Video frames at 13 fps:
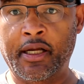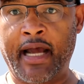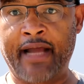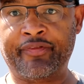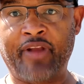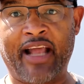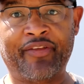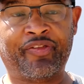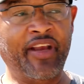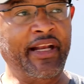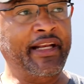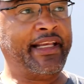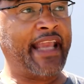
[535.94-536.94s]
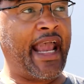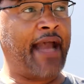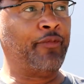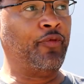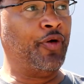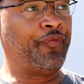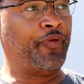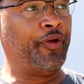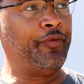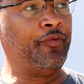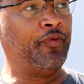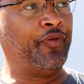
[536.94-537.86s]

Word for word: I seen a guy with a